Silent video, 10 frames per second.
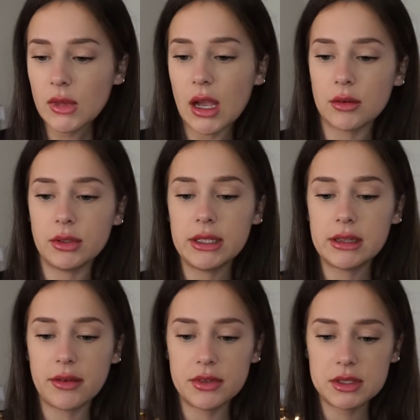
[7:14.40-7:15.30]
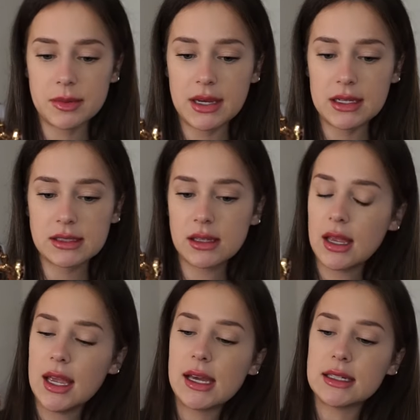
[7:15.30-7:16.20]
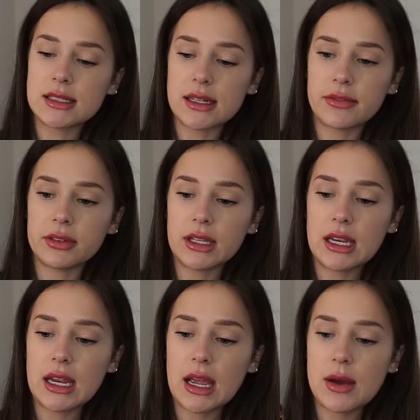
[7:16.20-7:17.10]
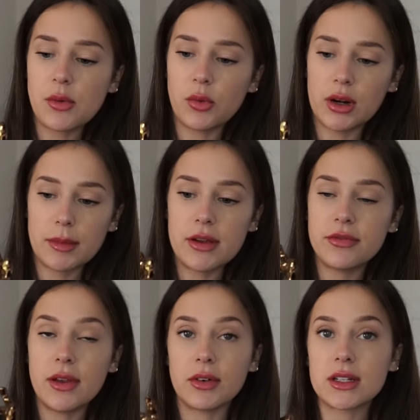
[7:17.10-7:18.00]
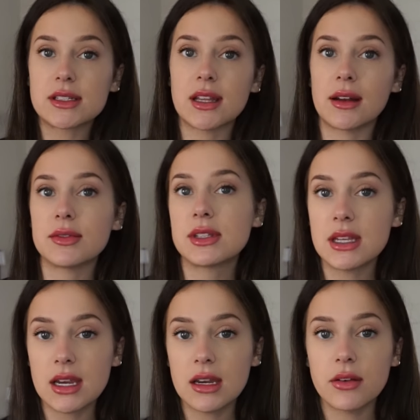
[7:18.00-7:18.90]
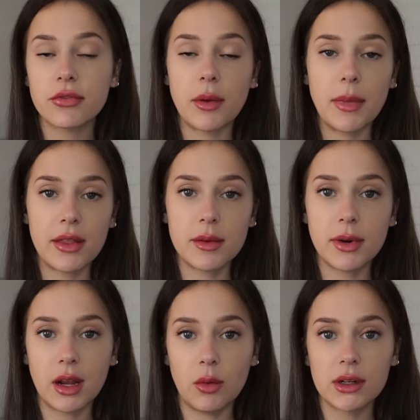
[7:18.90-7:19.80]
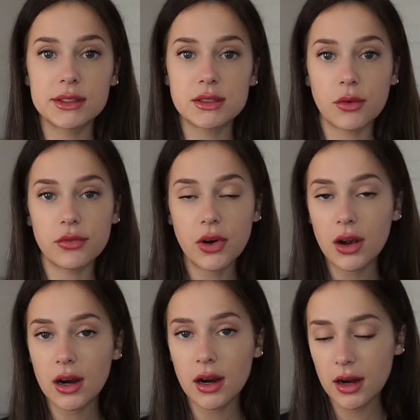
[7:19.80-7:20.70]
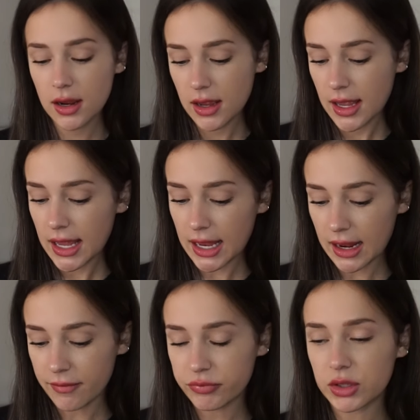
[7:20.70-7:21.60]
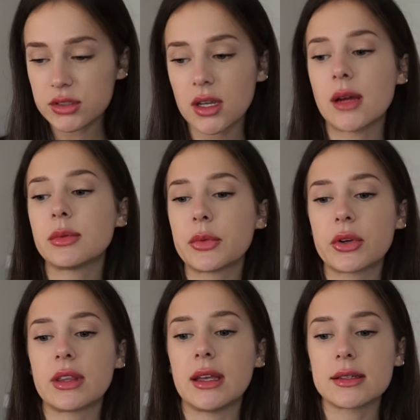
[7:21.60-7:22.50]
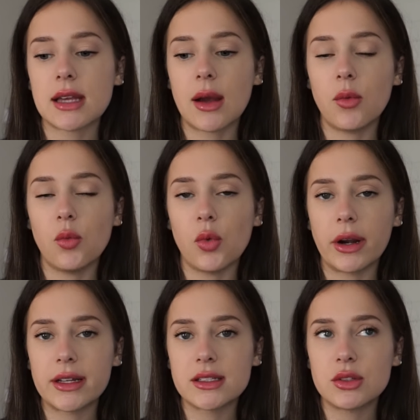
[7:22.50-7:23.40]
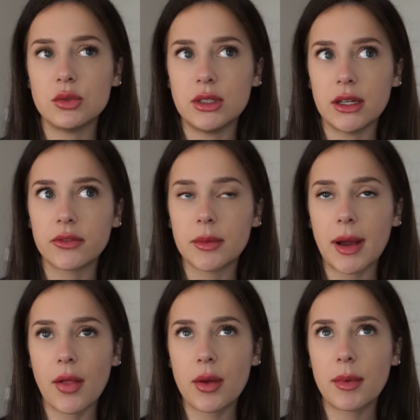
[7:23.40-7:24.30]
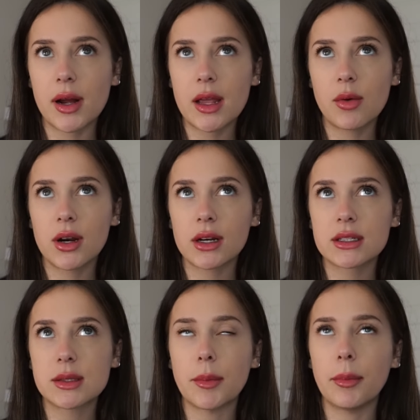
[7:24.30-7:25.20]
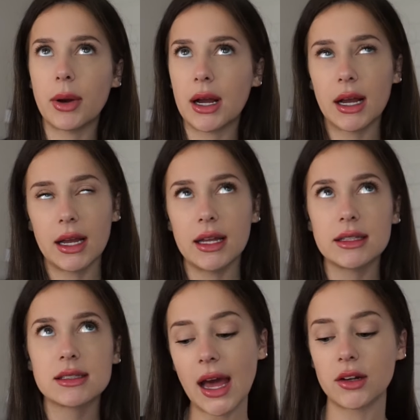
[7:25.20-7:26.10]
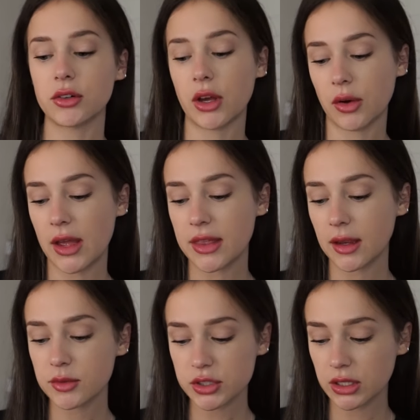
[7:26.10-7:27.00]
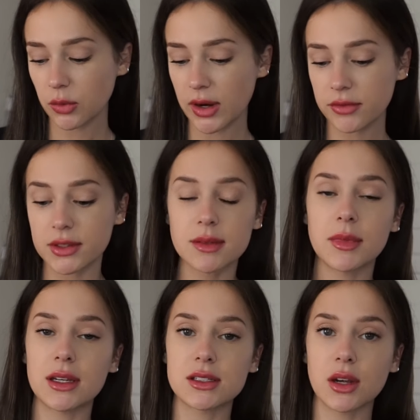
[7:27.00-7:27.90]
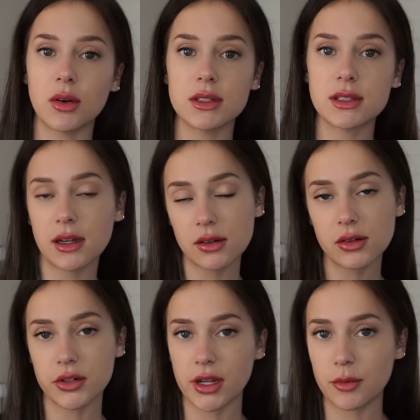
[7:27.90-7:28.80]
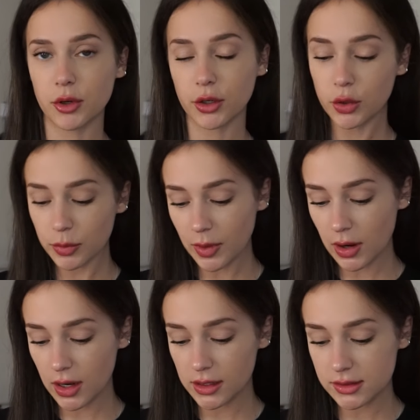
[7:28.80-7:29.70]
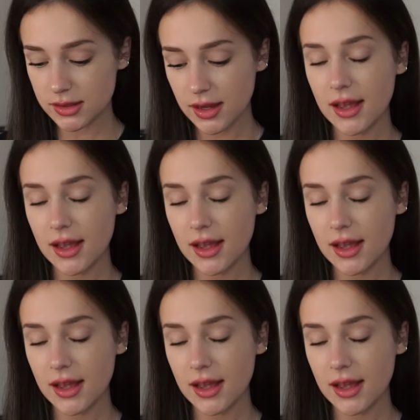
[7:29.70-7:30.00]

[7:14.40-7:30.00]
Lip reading: I really love this piece. It is definitely one of my favorites that I've seen from Bath & Body Works so far. And there's a couple more things I wanted to get from Bath & Body Works, but I don't know. I think I'm just gonna wait for some things to go on sale or to get more coupons.